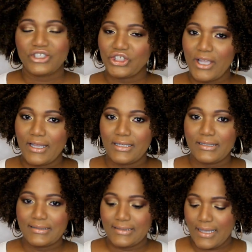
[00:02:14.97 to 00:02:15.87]

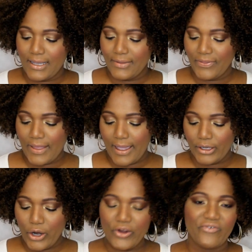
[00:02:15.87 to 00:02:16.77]
Shayla said
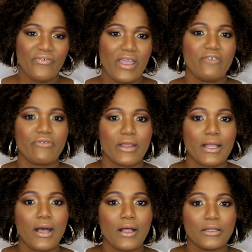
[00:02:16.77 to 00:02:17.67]
that her
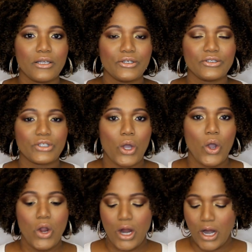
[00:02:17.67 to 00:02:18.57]
favorite colors
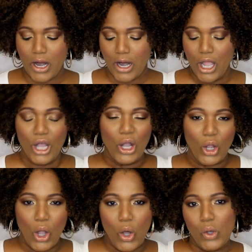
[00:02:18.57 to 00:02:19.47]
are
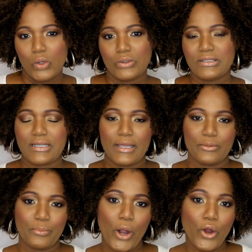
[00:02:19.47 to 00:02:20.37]
golds
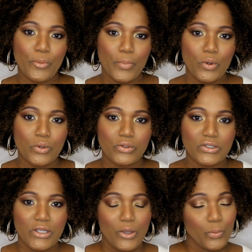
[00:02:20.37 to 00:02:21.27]
and
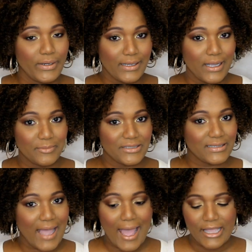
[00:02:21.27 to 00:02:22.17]
purples when it comes
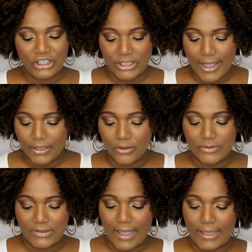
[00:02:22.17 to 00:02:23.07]
to
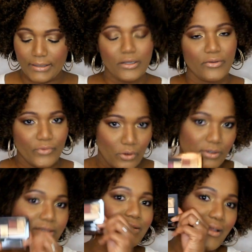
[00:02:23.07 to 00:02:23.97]
eyeshadows, and of
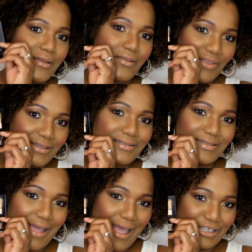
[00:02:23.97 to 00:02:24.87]
course
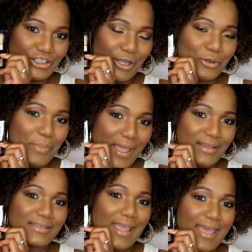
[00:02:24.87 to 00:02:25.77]
this eyeshadow
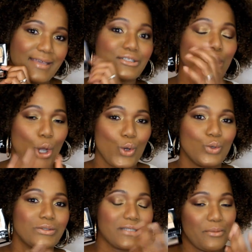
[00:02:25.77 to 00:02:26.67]
palette has
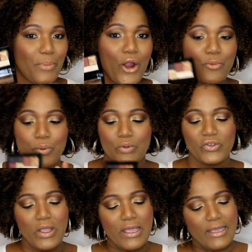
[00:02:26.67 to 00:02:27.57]
golds and
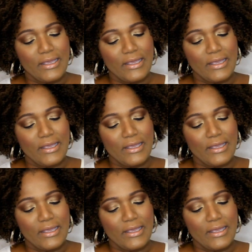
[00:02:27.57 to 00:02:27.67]
purples.